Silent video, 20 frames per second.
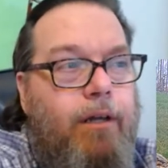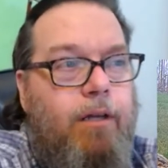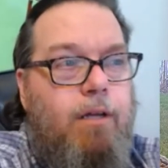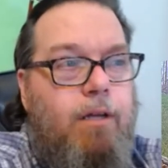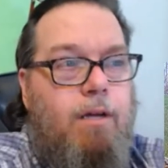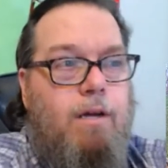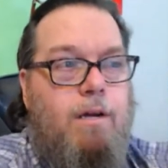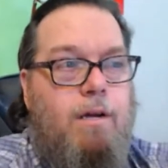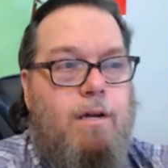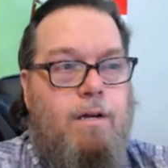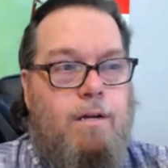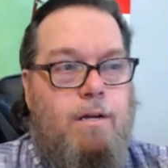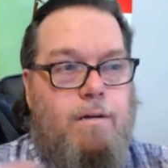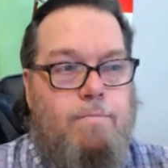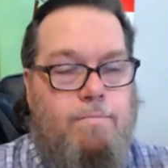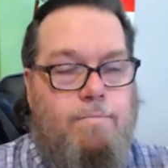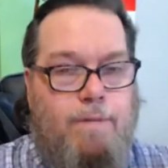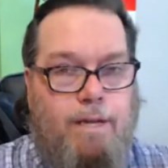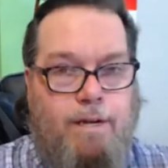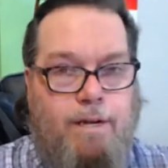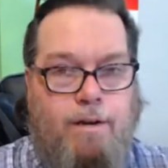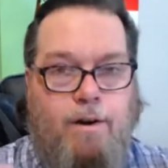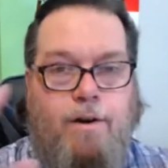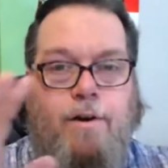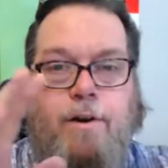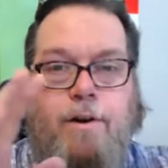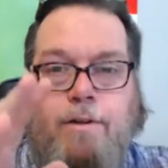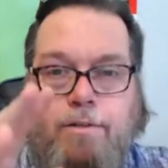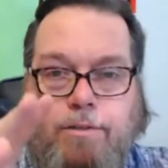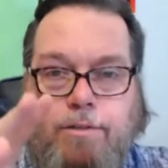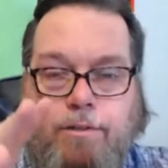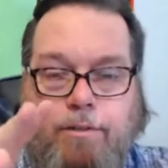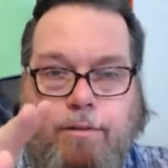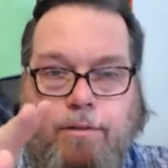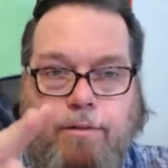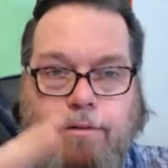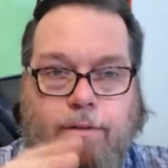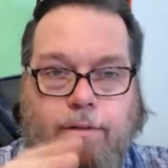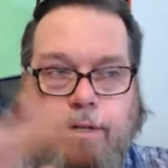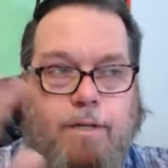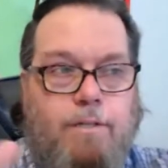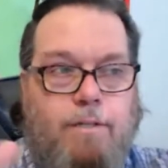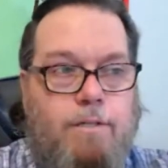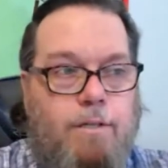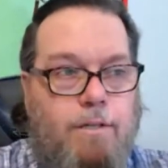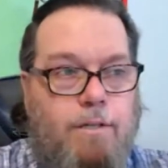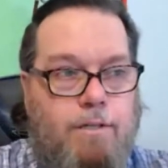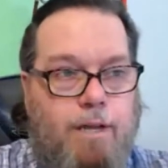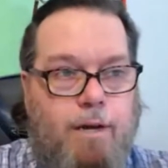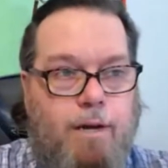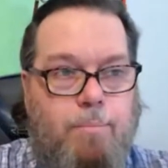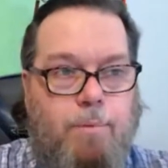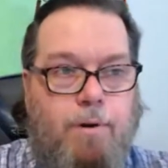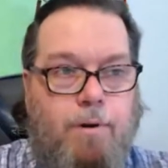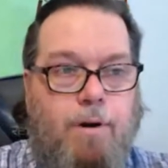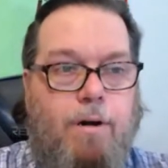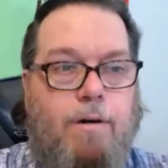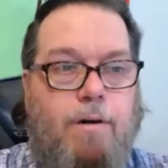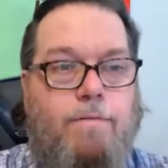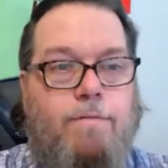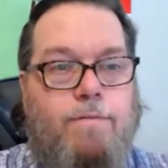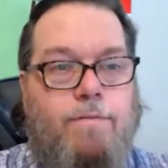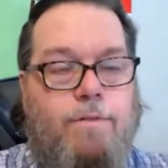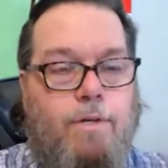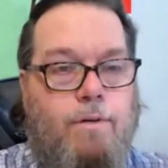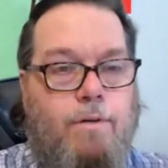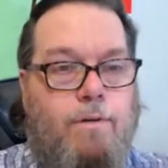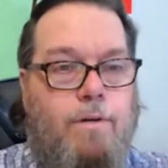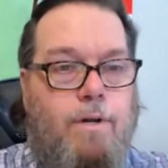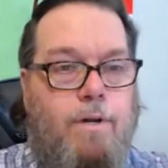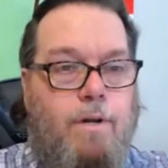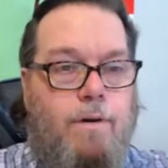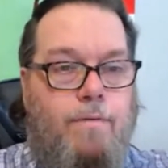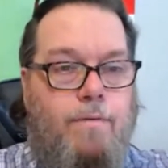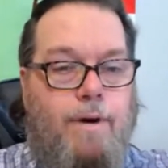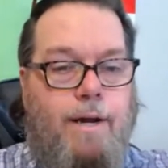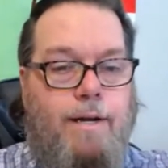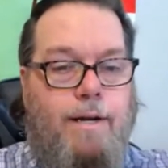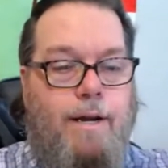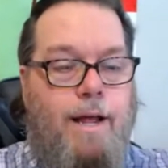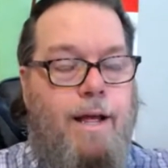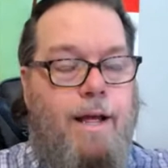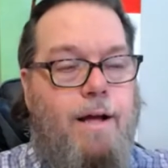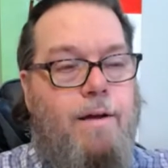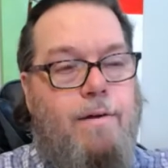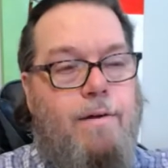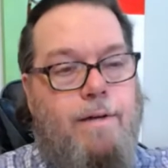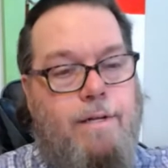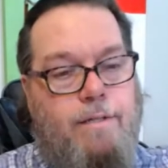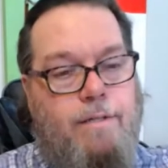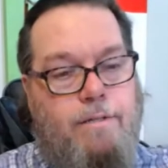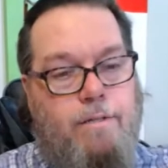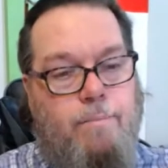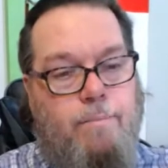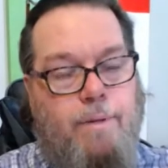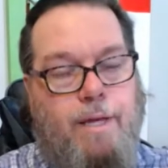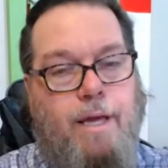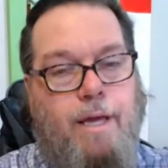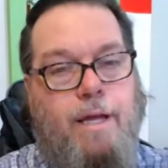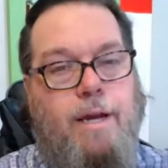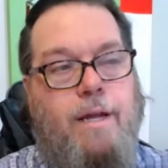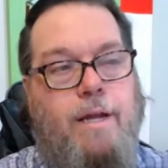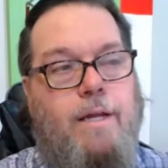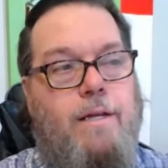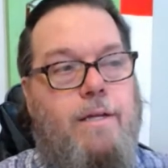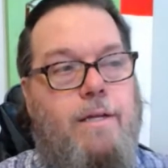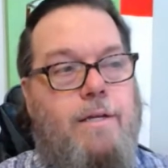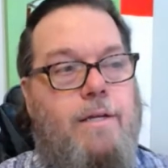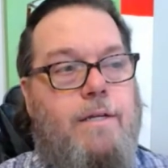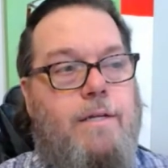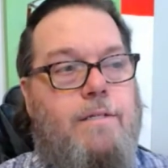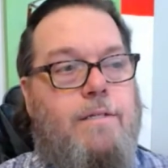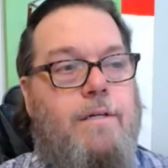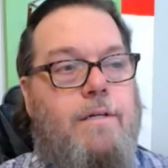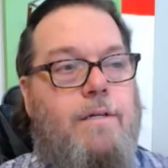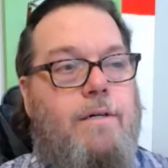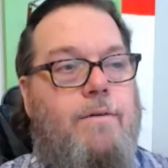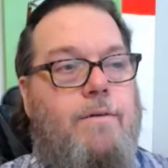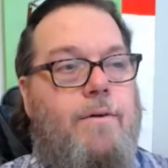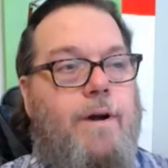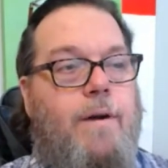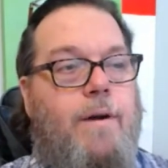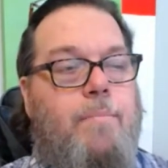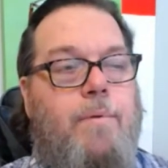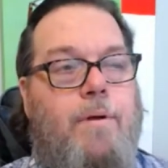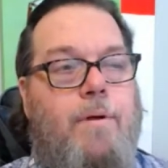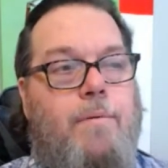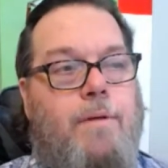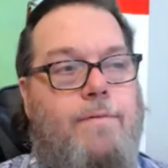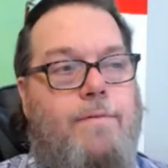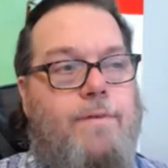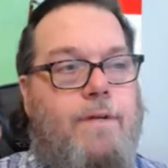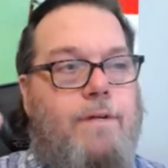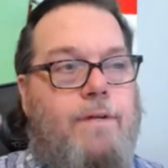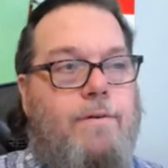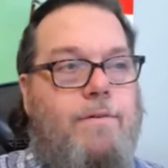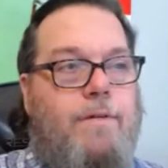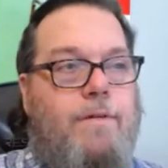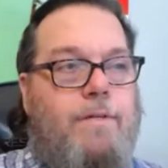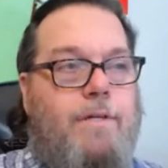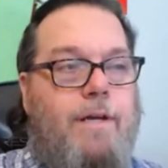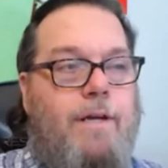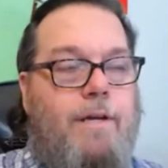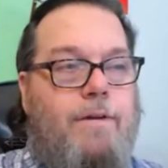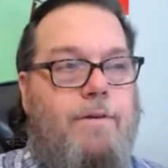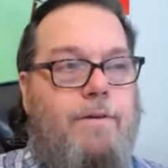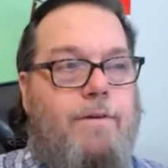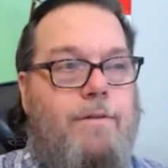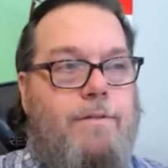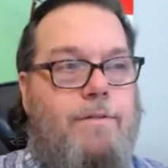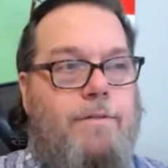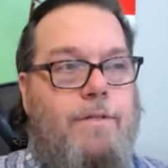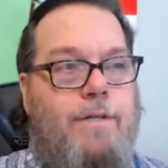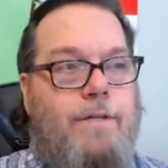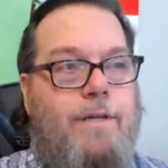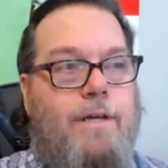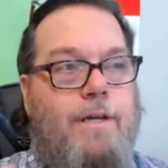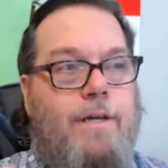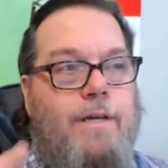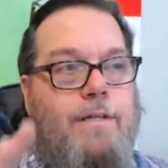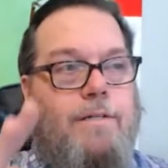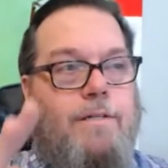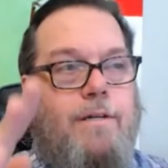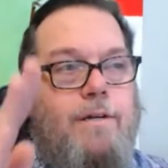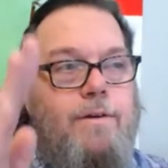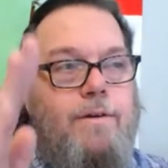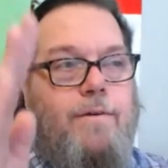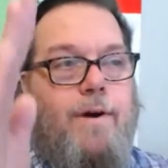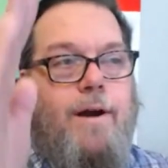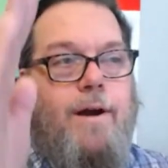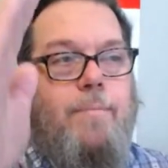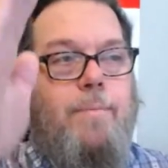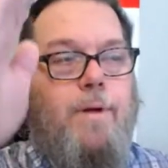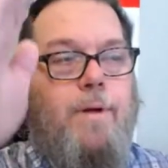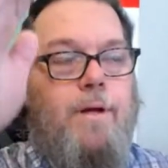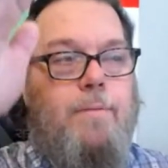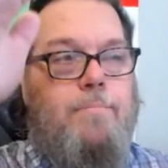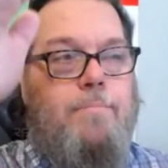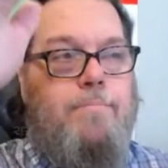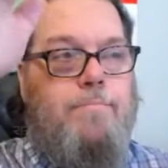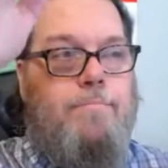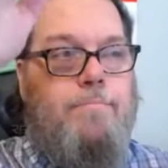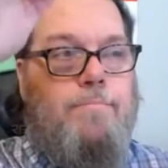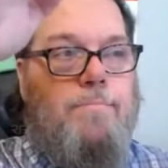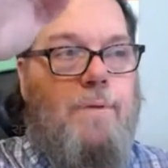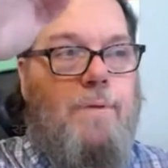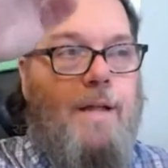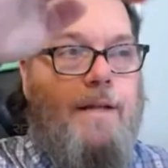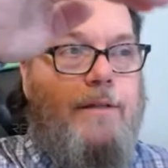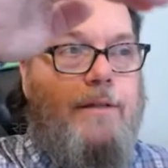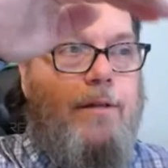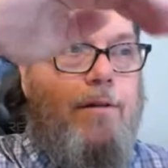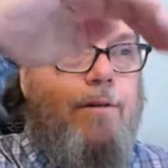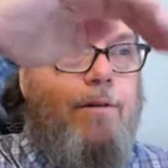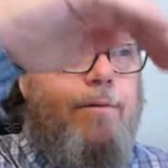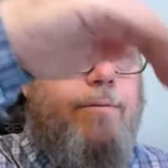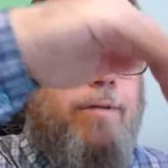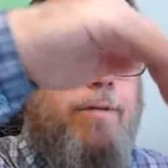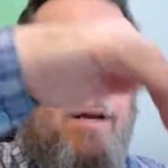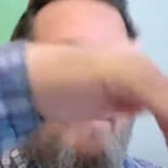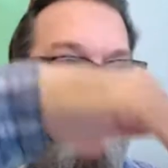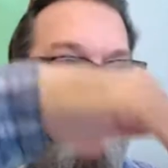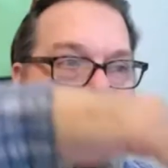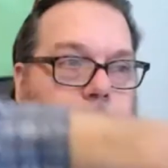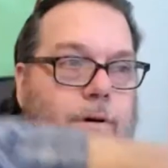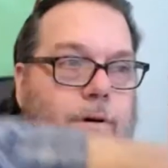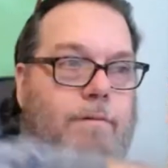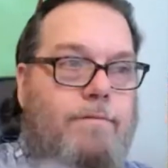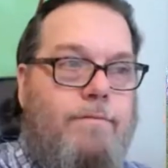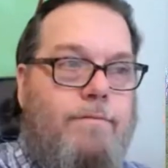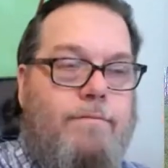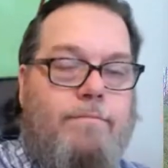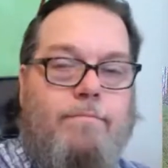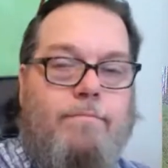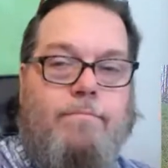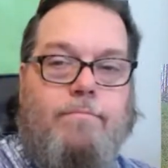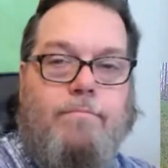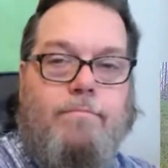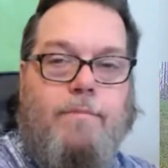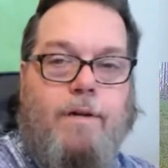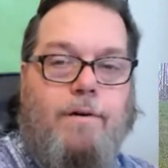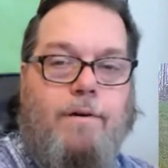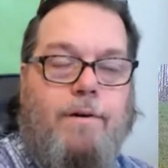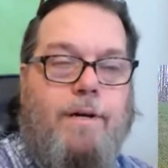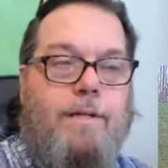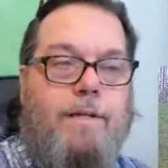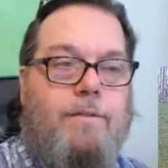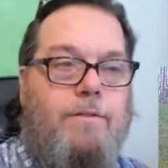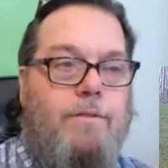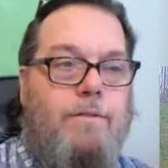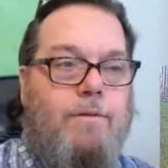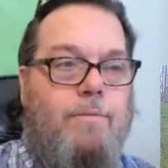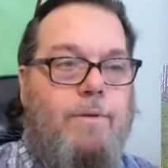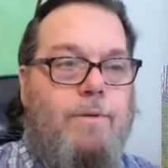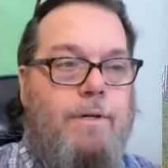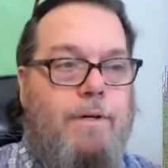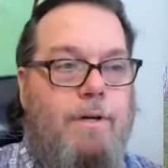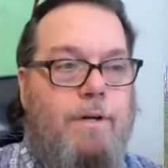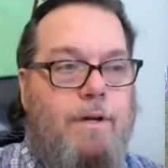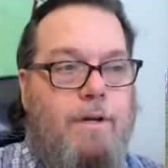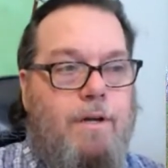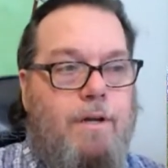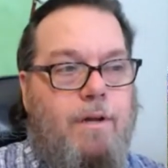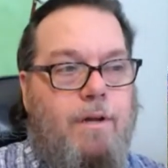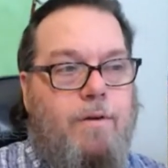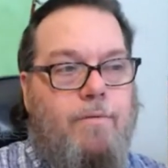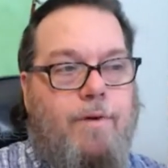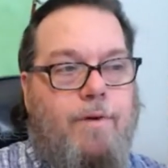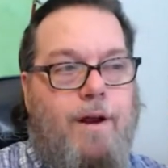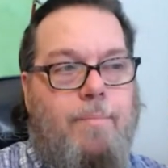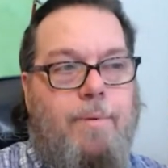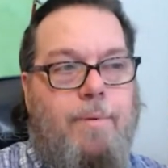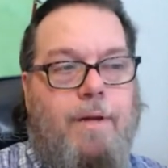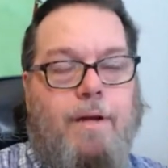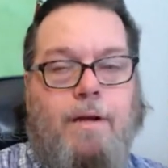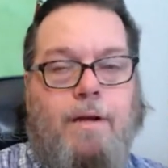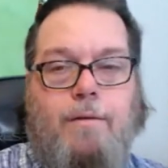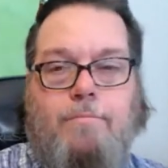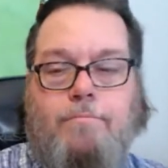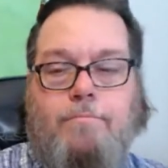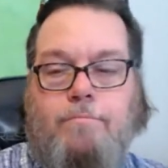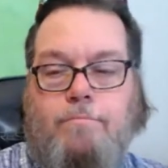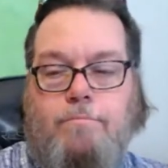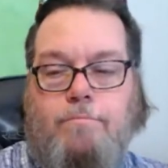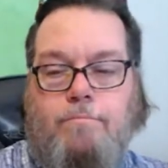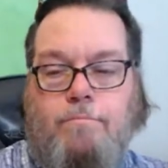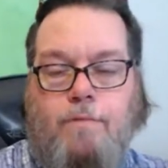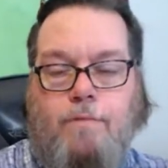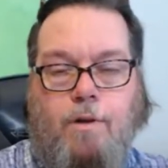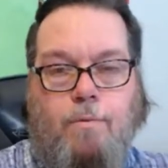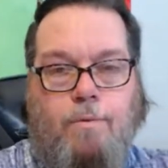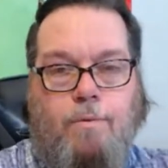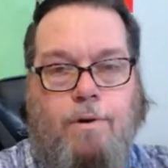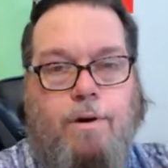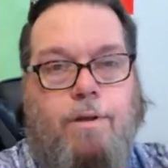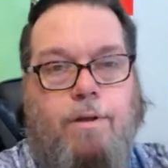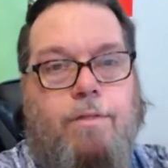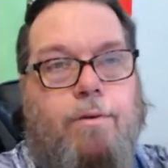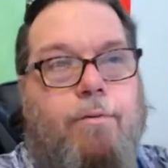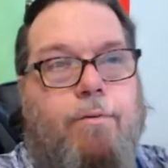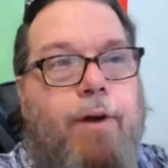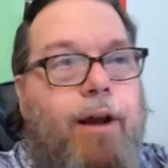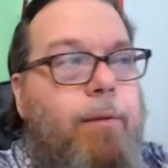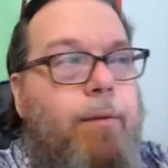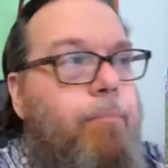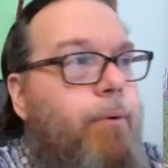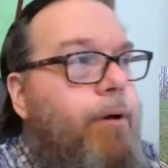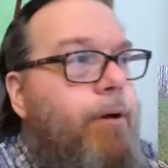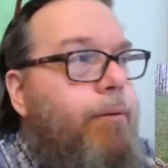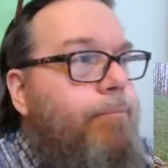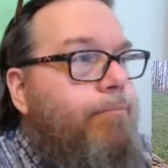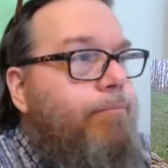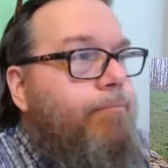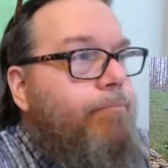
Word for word: uh, in earnest. Then it's going to taper off. So right now is the beginning, and it's going to ramp up. If I do this hand, you can see it's going to ramp up, plateau, taper off. All right. So we're ramping up. We're on the ramp up.